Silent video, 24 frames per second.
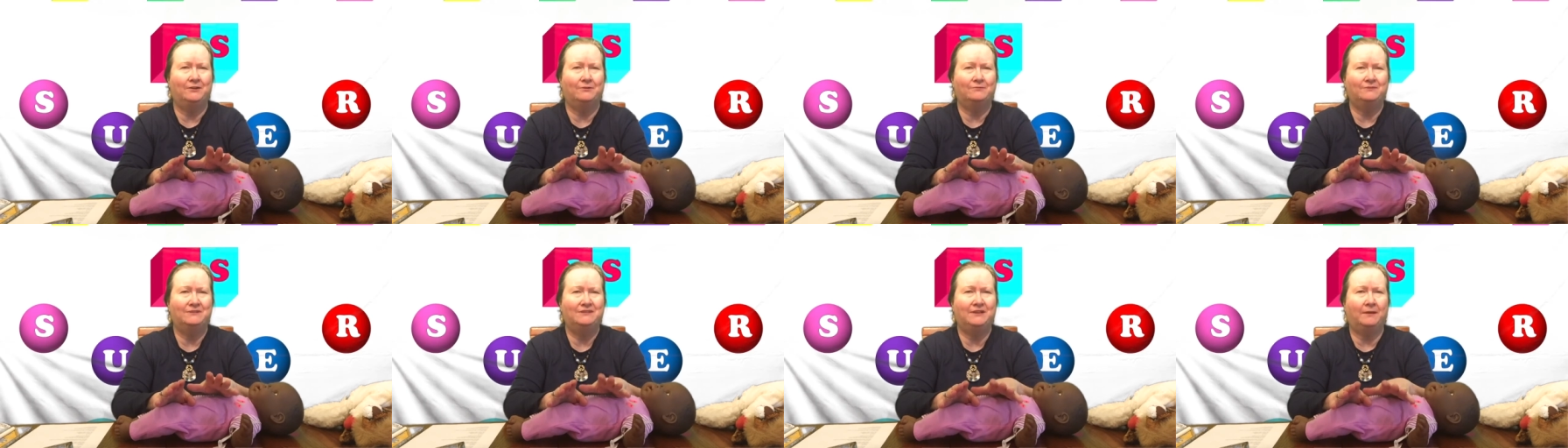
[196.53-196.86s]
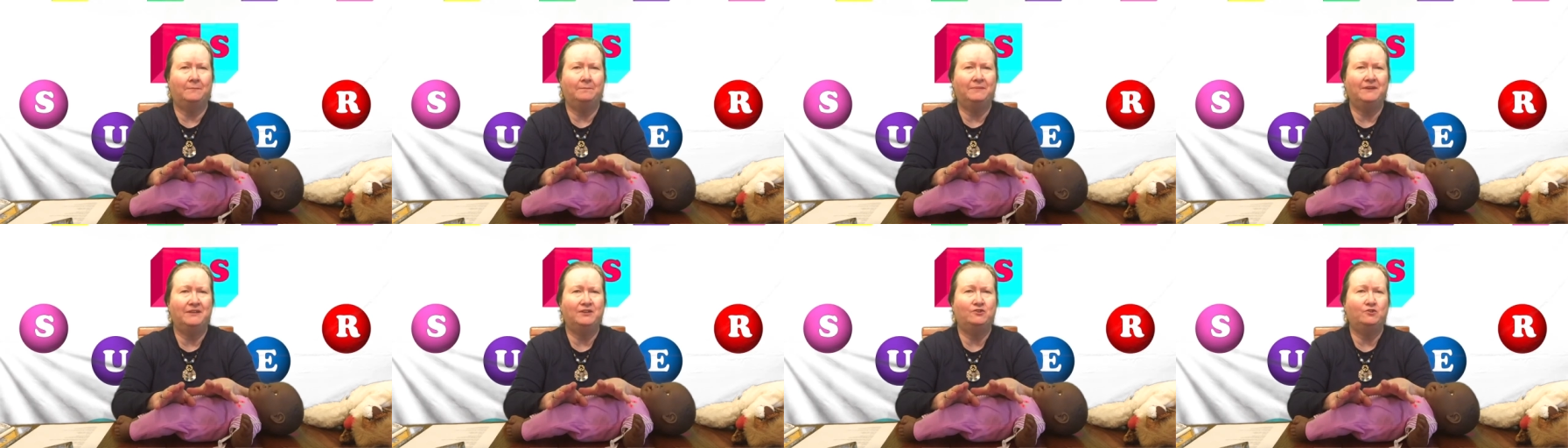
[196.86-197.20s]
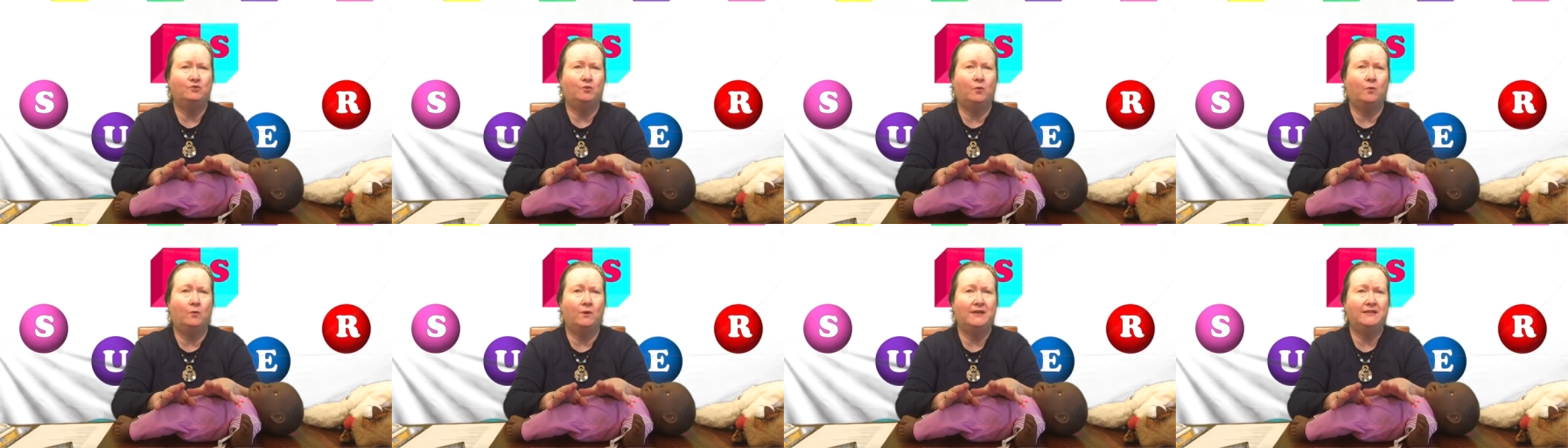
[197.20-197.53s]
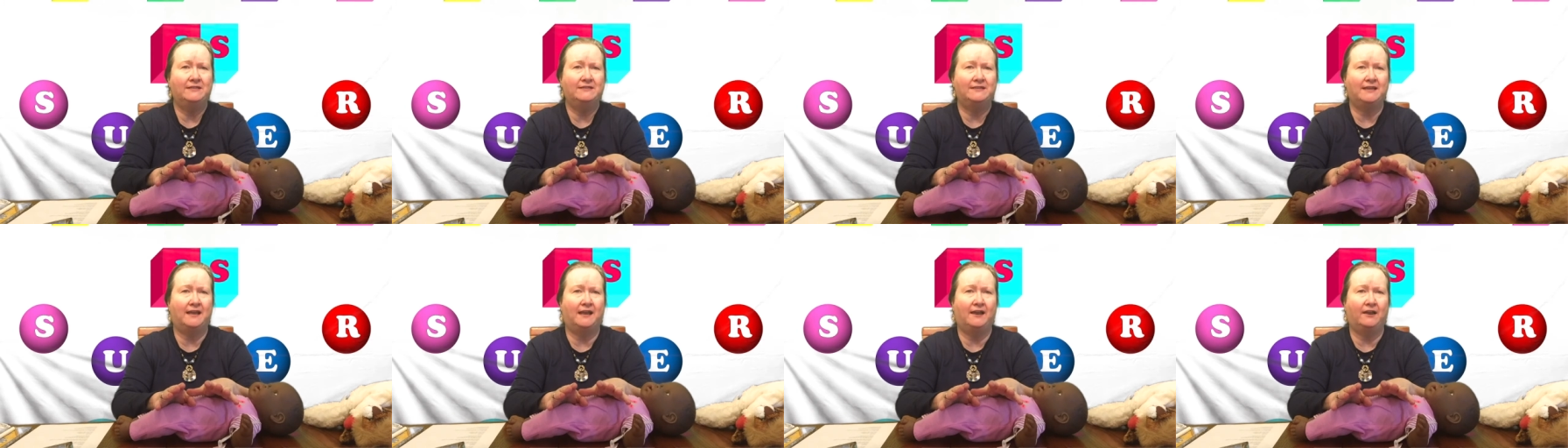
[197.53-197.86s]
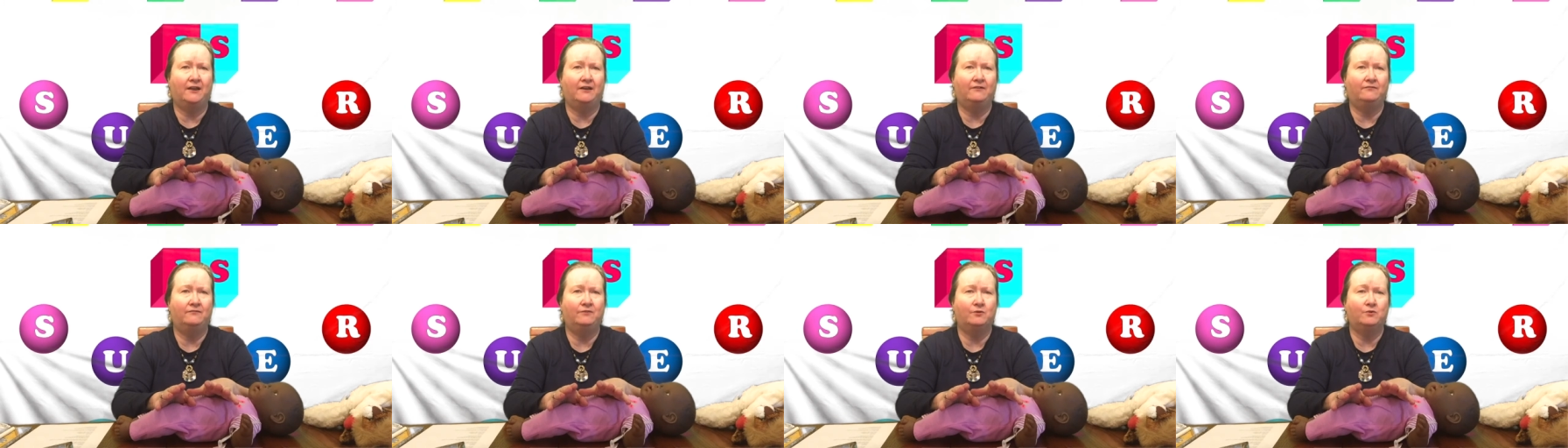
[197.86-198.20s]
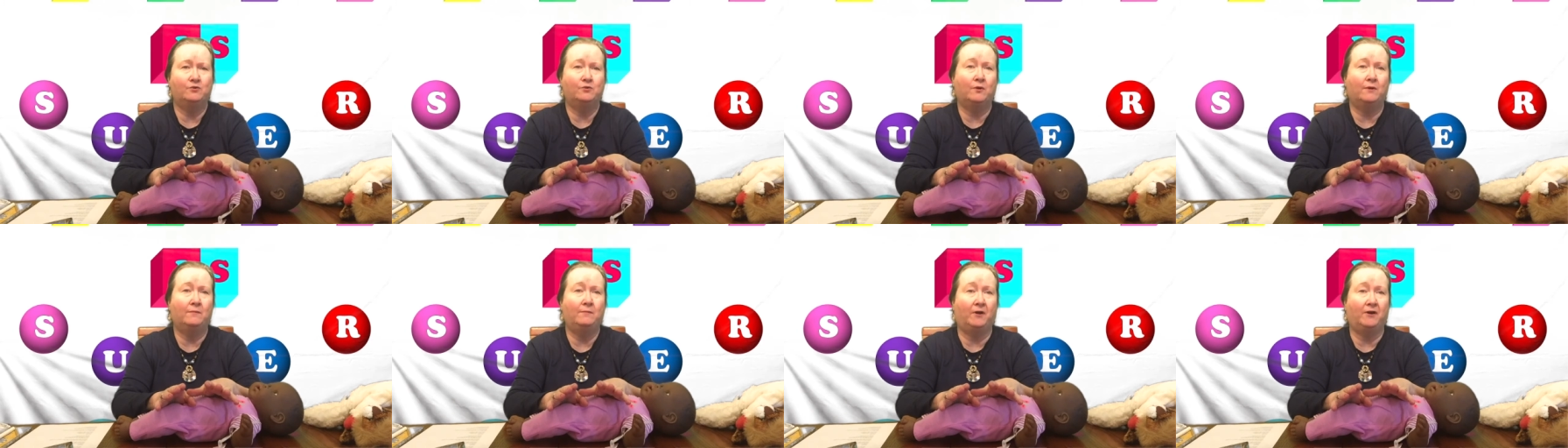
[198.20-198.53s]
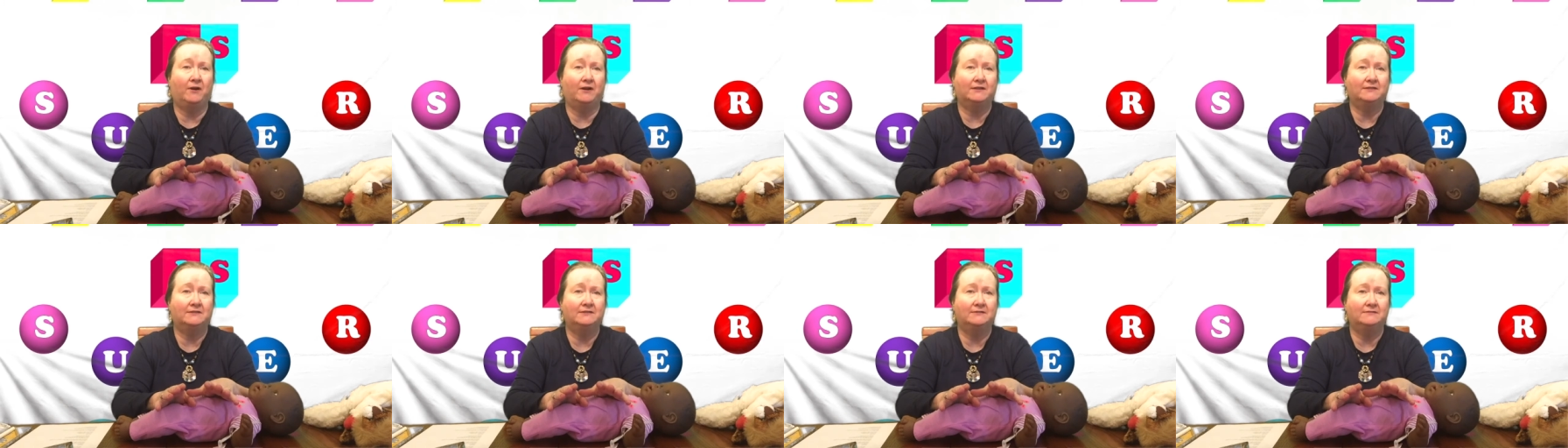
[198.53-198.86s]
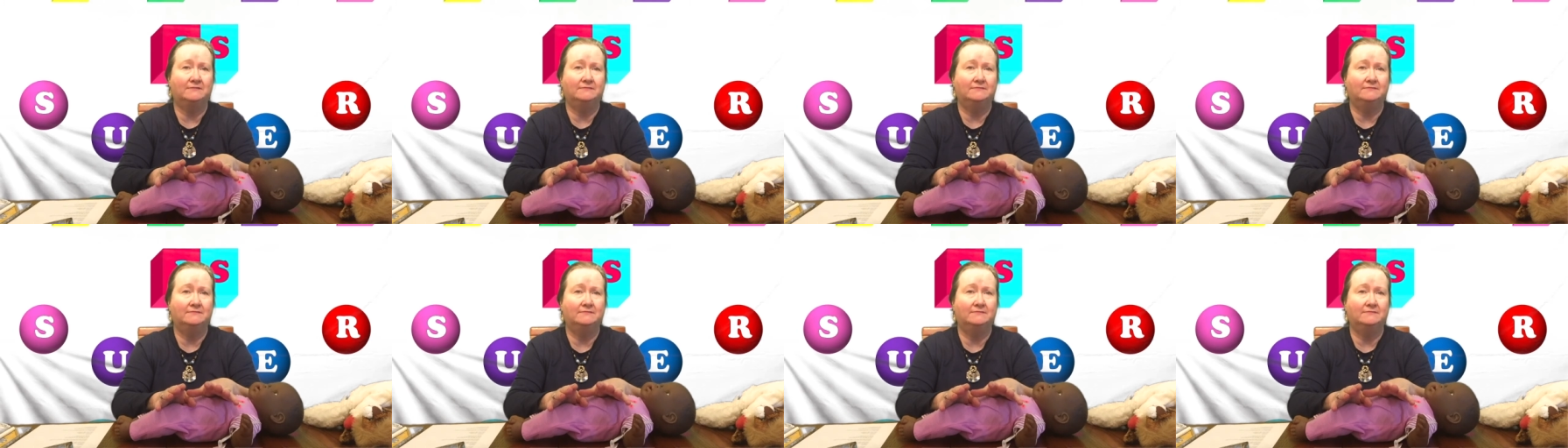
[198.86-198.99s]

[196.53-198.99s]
dumping toys out of their toy box.